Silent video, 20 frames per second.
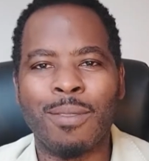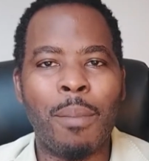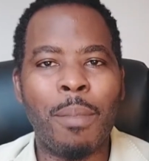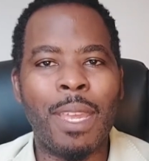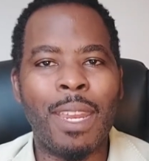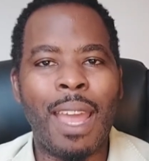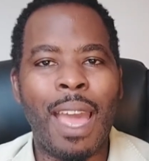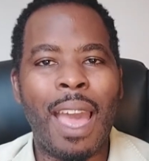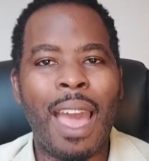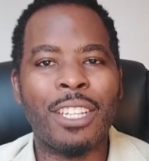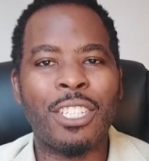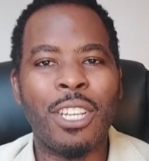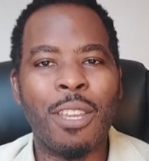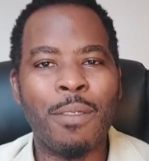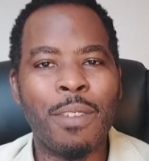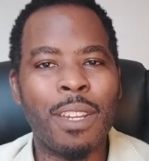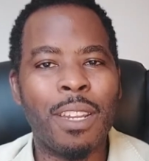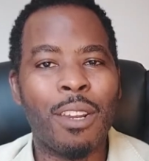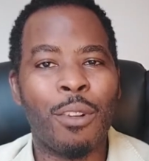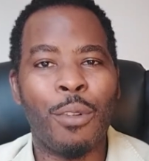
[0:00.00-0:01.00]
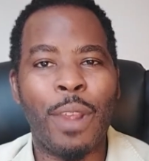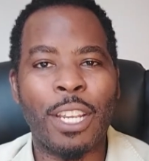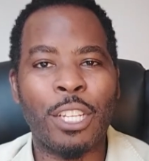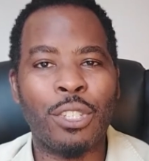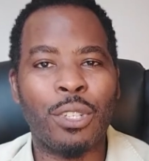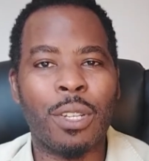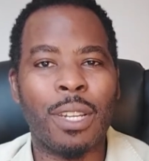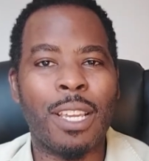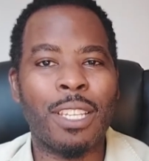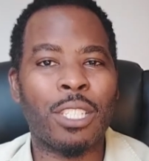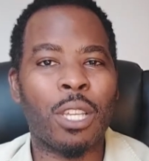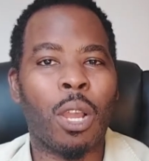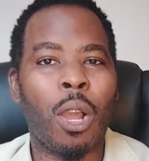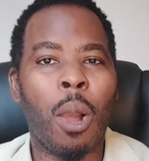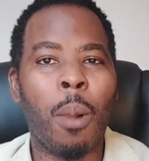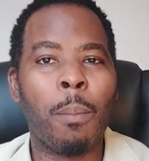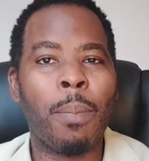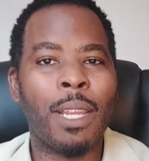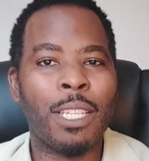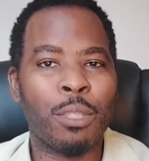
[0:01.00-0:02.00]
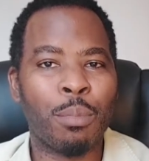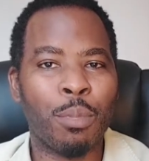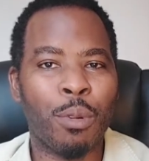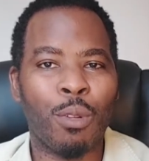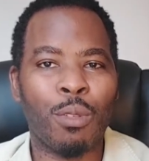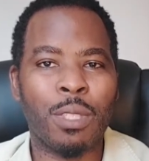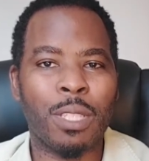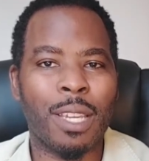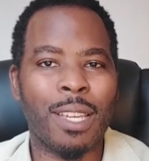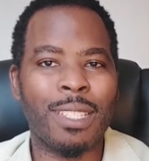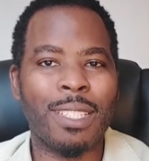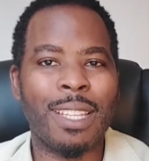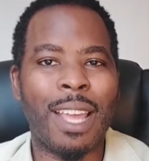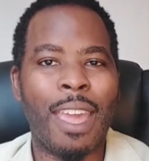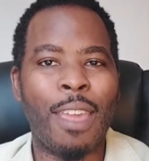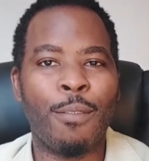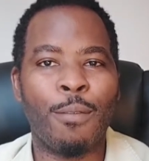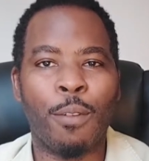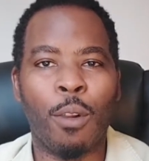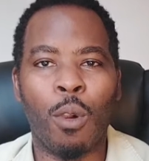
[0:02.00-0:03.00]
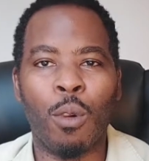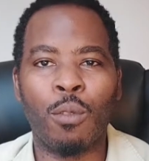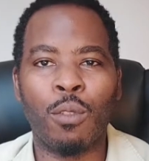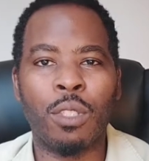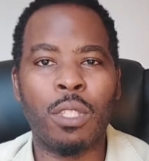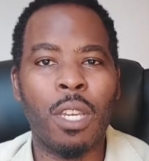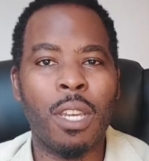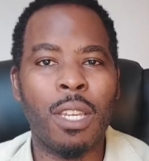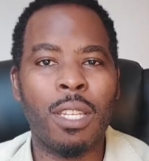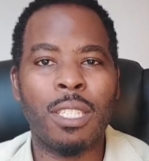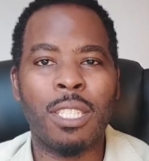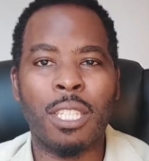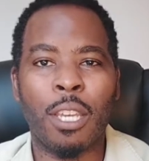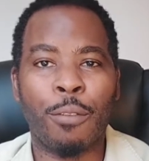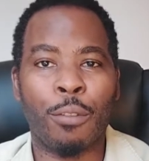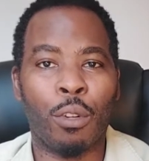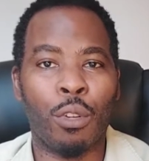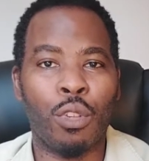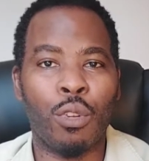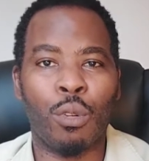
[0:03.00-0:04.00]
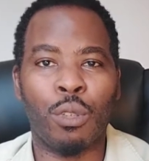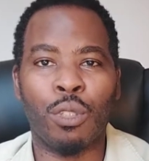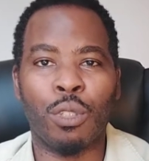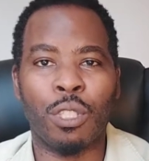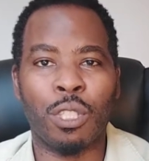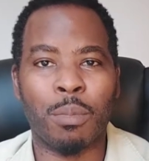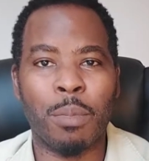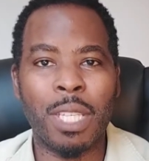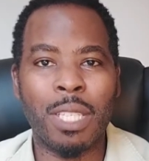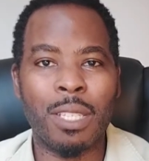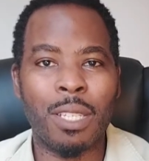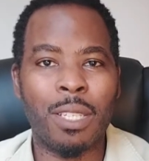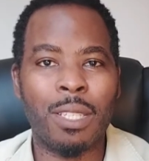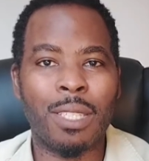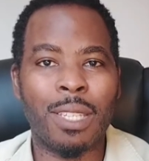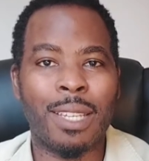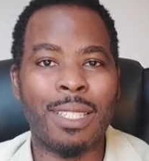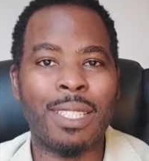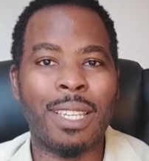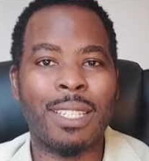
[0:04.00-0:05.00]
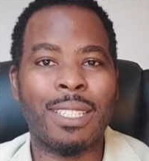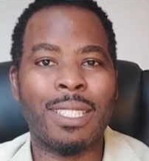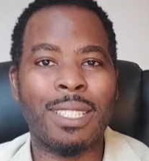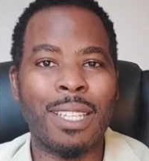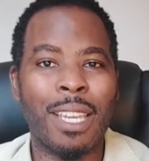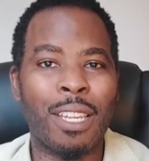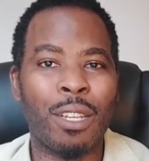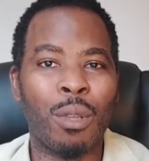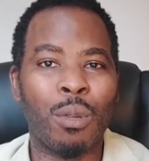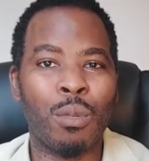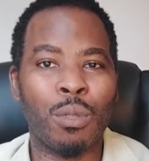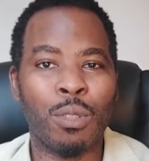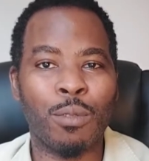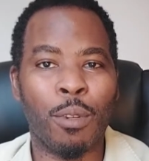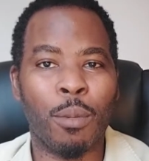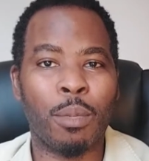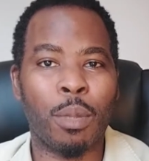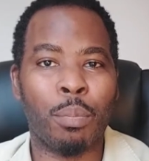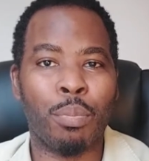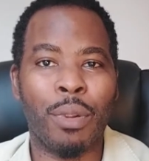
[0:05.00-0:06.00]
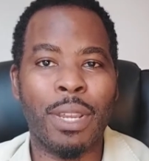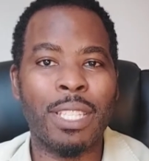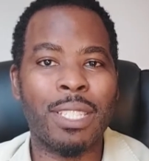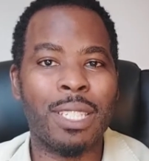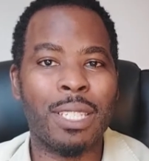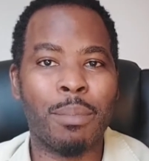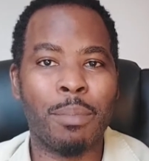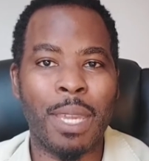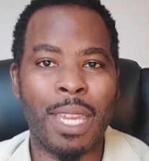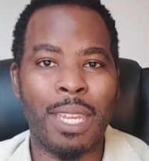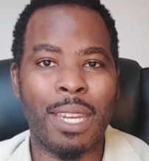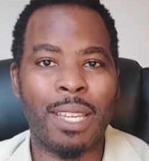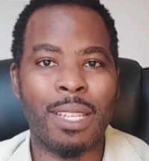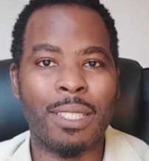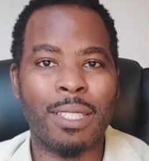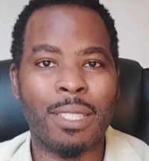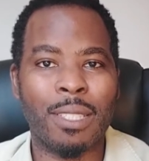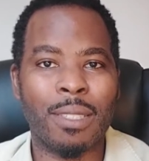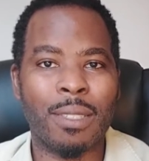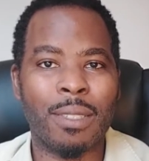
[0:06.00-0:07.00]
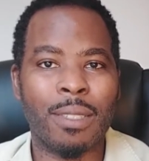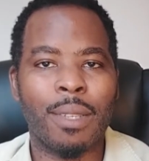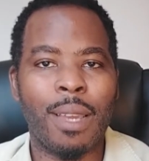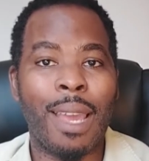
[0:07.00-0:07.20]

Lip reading: I mean, achieving an erection is a complex process that involves several neurotransmitters that send signals from the brain to the penis.